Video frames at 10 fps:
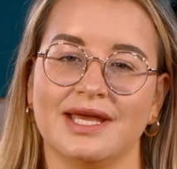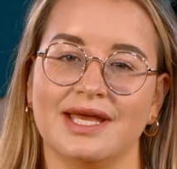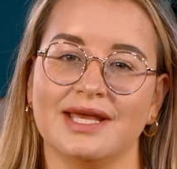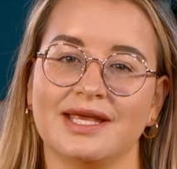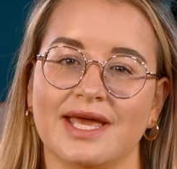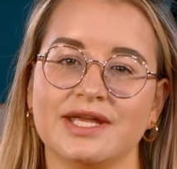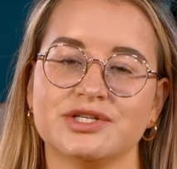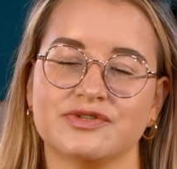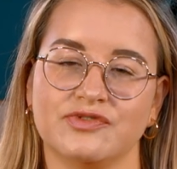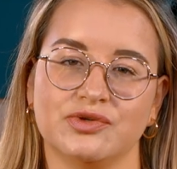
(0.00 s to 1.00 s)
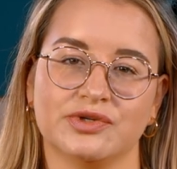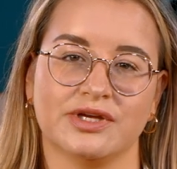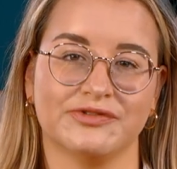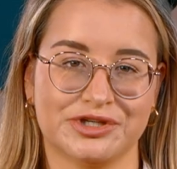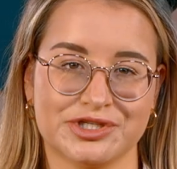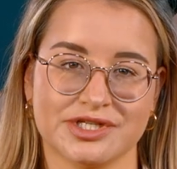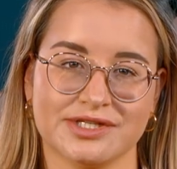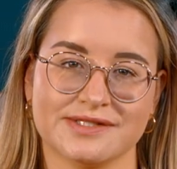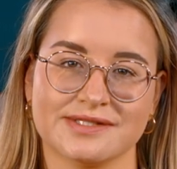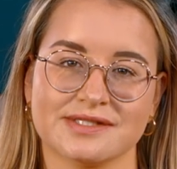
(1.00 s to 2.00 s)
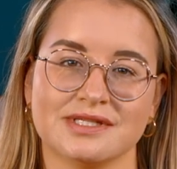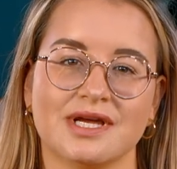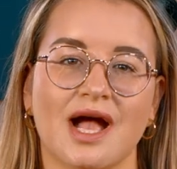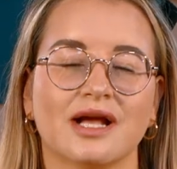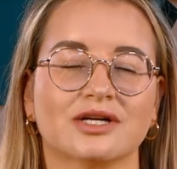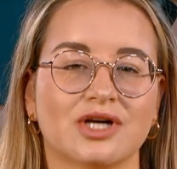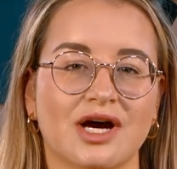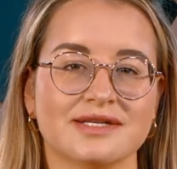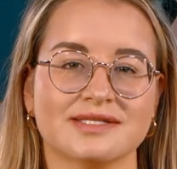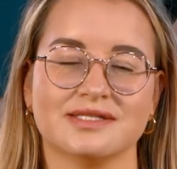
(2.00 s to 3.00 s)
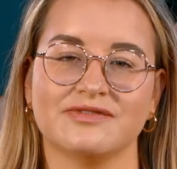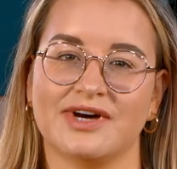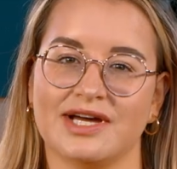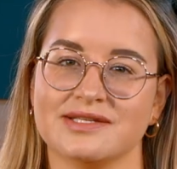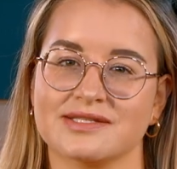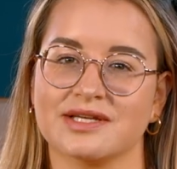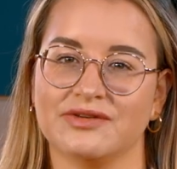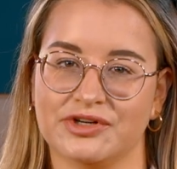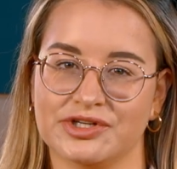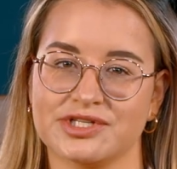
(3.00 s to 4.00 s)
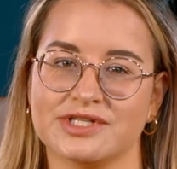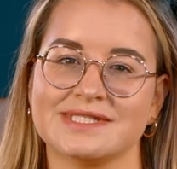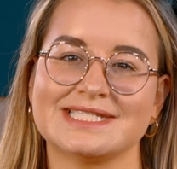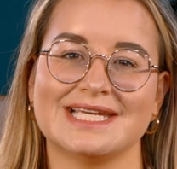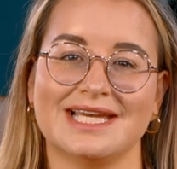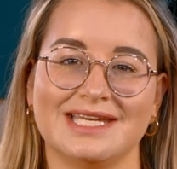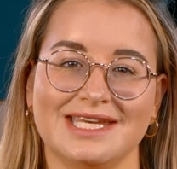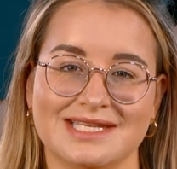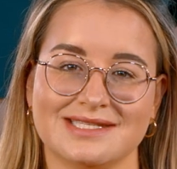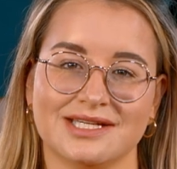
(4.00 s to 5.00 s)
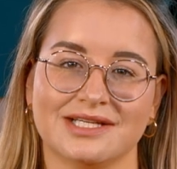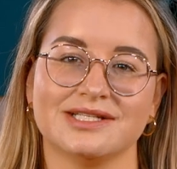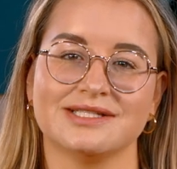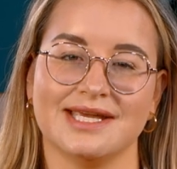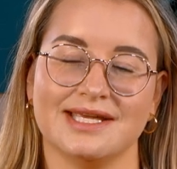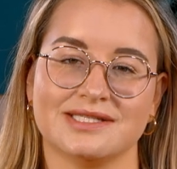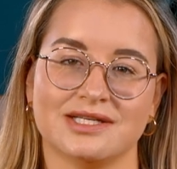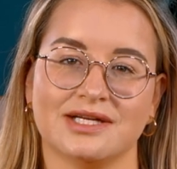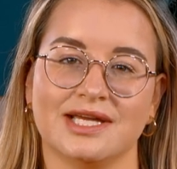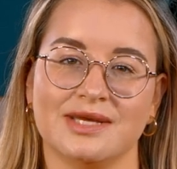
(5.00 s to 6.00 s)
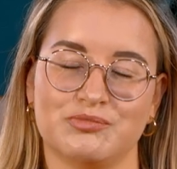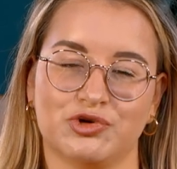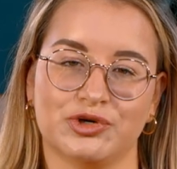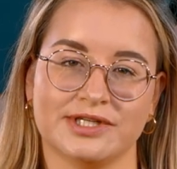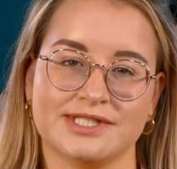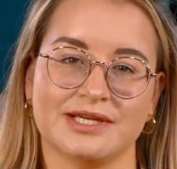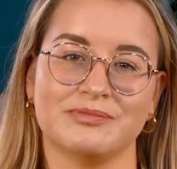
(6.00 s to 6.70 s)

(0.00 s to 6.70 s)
engaged view conversions, cross-device conversions, and easier data importing